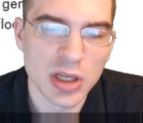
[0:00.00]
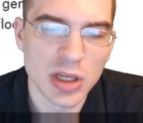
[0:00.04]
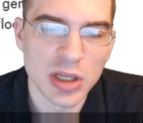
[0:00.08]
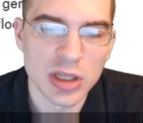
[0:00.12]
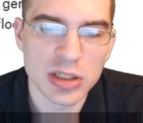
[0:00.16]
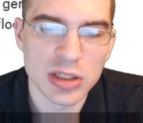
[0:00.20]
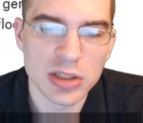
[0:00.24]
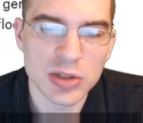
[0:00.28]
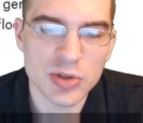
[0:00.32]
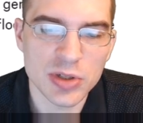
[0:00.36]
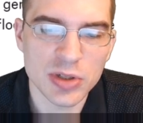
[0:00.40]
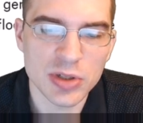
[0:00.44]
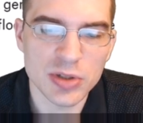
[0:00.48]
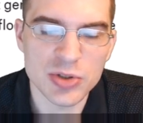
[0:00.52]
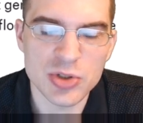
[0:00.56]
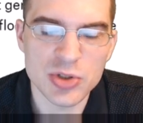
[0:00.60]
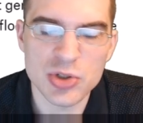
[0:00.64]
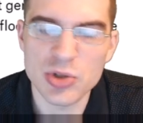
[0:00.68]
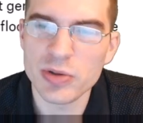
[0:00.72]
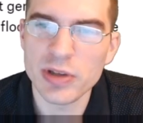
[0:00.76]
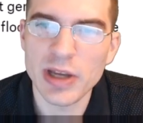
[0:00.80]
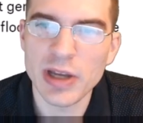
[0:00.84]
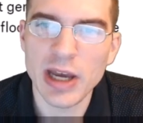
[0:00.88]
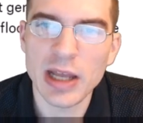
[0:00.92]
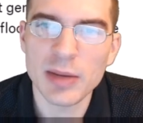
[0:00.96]
you could
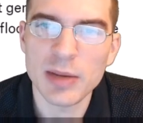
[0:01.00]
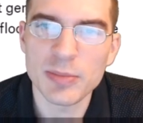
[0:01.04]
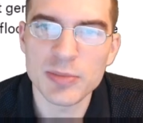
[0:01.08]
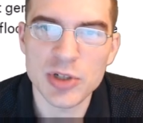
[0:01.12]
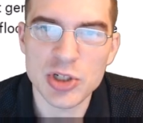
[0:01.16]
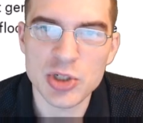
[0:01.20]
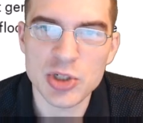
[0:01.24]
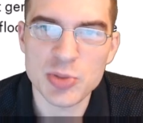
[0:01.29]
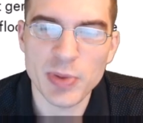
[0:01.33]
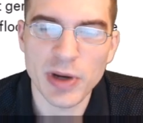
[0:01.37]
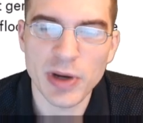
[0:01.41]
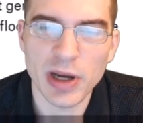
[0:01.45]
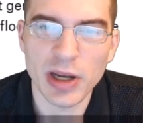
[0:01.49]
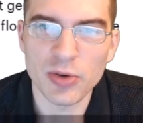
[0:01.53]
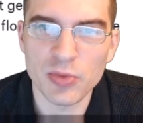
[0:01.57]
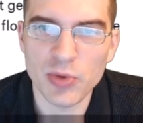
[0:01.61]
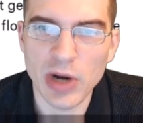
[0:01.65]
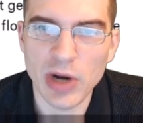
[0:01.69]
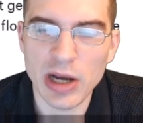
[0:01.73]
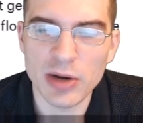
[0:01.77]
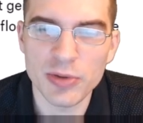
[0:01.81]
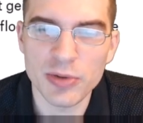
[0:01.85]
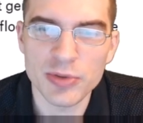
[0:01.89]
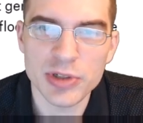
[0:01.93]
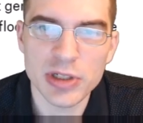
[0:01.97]
do that just by
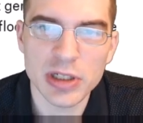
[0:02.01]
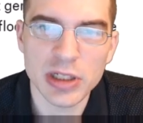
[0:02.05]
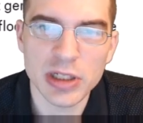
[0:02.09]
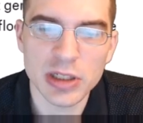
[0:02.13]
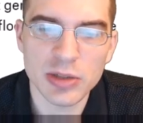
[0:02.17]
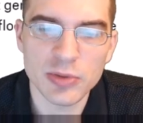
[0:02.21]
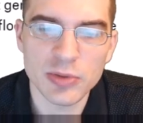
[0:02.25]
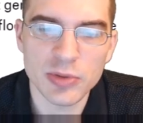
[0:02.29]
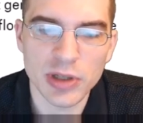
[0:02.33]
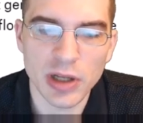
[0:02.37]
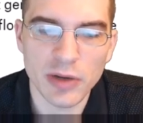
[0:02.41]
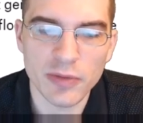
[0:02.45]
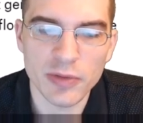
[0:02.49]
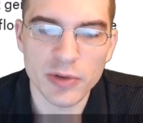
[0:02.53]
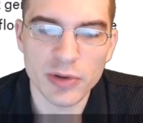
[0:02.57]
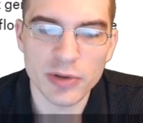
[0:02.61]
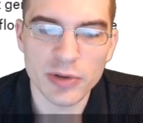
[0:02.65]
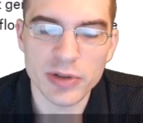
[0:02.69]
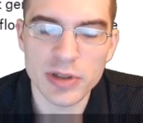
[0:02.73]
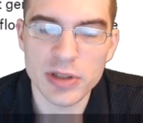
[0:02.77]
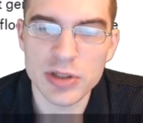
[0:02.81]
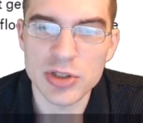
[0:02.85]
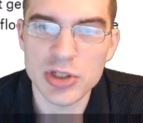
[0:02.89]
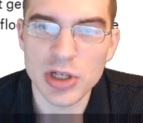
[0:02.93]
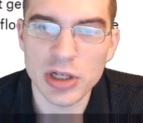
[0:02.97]
rounding whatever
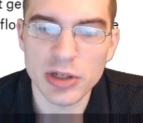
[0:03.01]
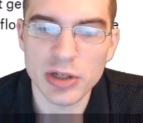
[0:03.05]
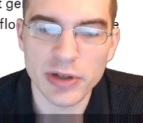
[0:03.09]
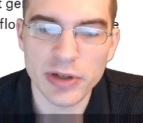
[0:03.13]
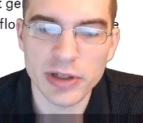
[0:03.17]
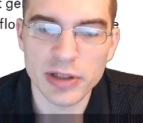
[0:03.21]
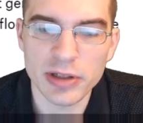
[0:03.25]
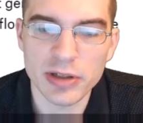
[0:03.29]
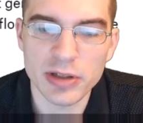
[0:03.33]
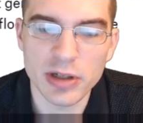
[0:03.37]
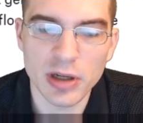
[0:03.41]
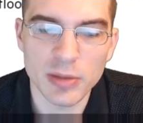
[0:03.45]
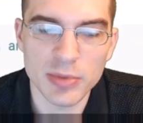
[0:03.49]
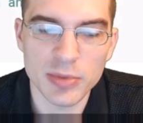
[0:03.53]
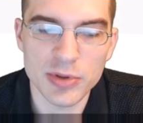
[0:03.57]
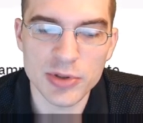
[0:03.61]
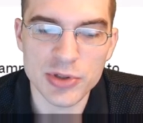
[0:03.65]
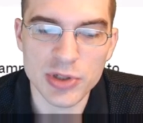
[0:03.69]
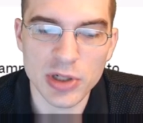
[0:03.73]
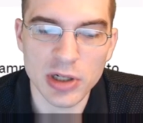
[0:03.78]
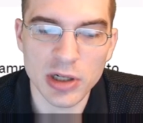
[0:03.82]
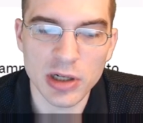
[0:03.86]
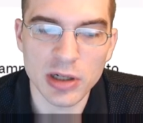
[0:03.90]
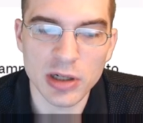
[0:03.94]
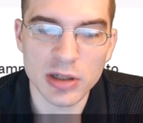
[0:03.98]
the generated numbers
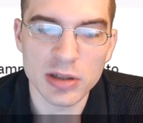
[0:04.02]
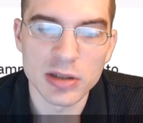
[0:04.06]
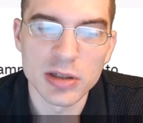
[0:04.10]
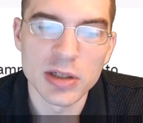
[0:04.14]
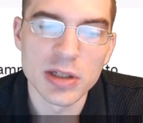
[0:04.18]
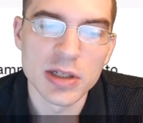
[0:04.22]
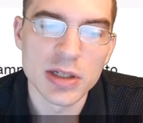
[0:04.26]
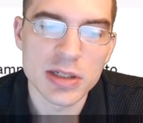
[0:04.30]
are.